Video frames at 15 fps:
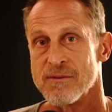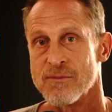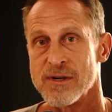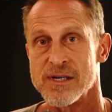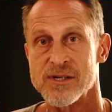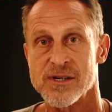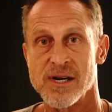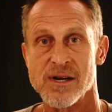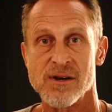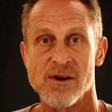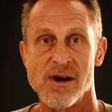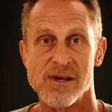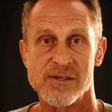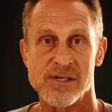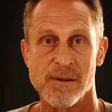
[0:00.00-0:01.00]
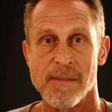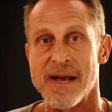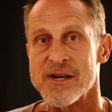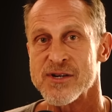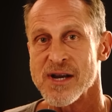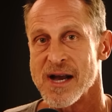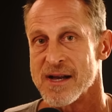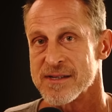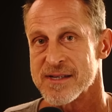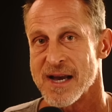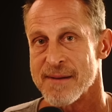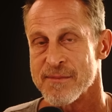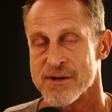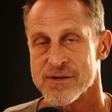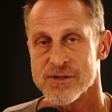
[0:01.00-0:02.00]
which can cause dementia,
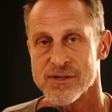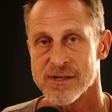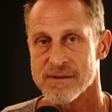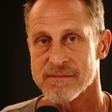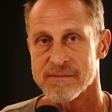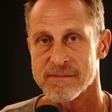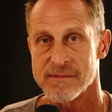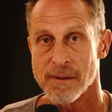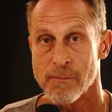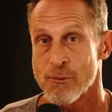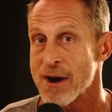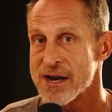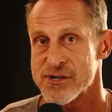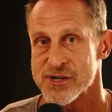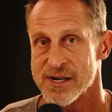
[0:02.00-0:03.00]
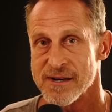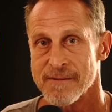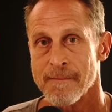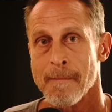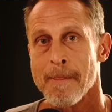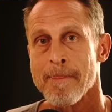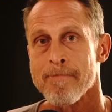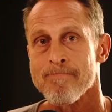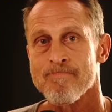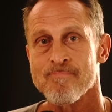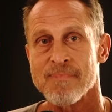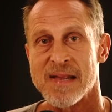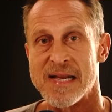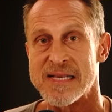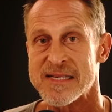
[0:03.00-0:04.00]
Alzheimer's, and depression,
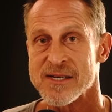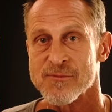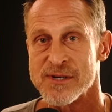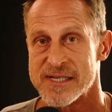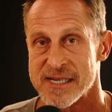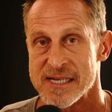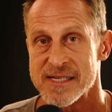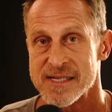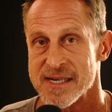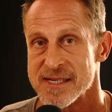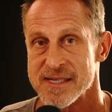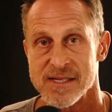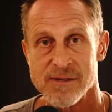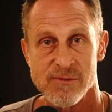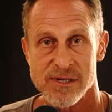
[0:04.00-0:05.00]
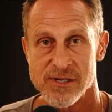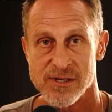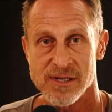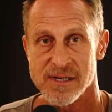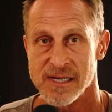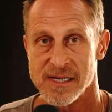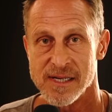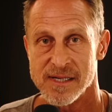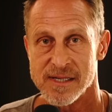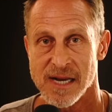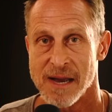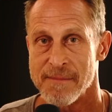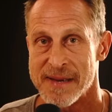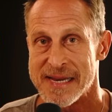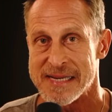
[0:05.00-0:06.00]
insulin resistance, which lead to
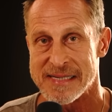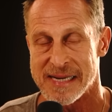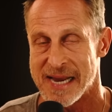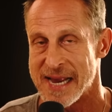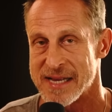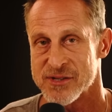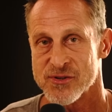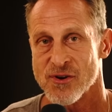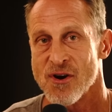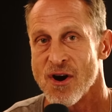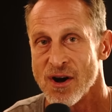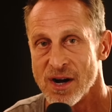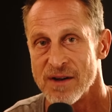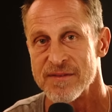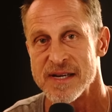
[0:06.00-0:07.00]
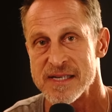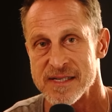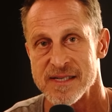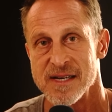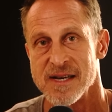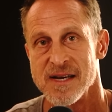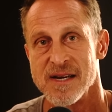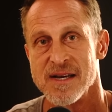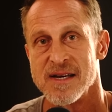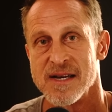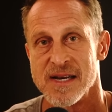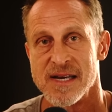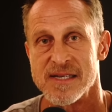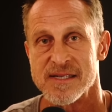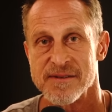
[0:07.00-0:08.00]
diabetes and cancer. All this
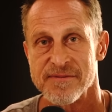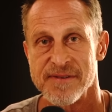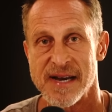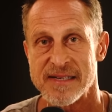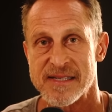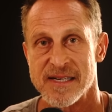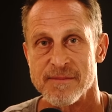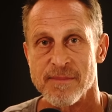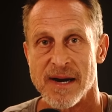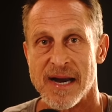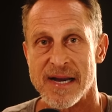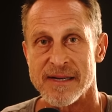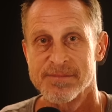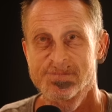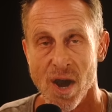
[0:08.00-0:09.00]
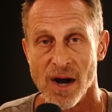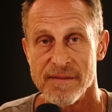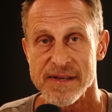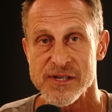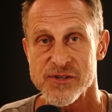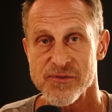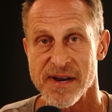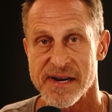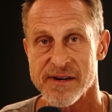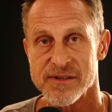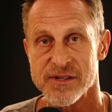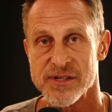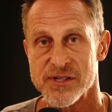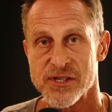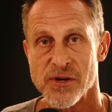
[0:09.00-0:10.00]
is affected by all these
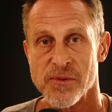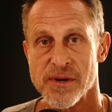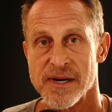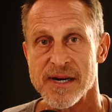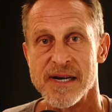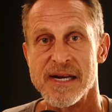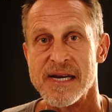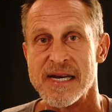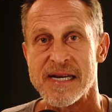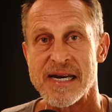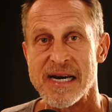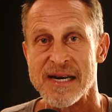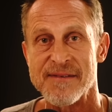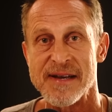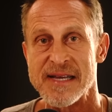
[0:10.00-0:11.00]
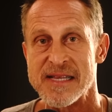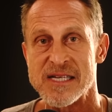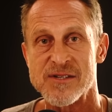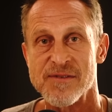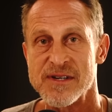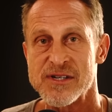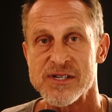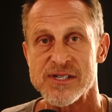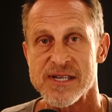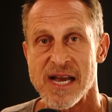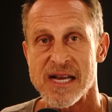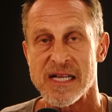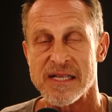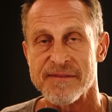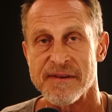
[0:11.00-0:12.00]
triggers. And so we're kind of in this vicious
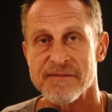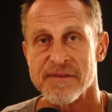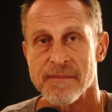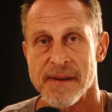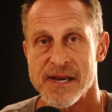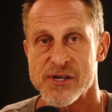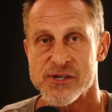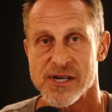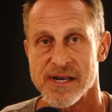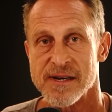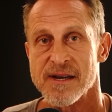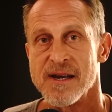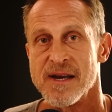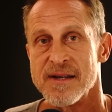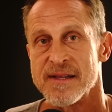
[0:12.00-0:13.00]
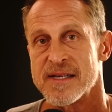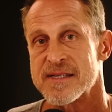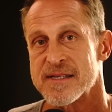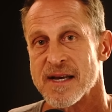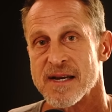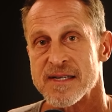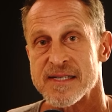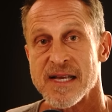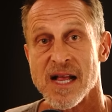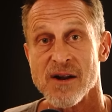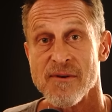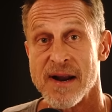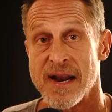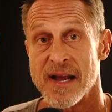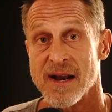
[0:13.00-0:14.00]
cycle of inflammation that's
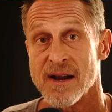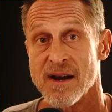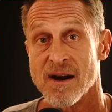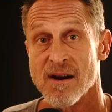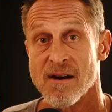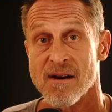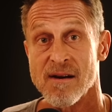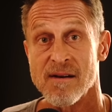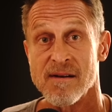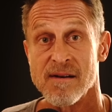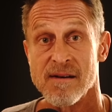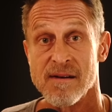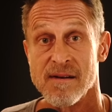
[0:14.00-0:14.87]
accelerating our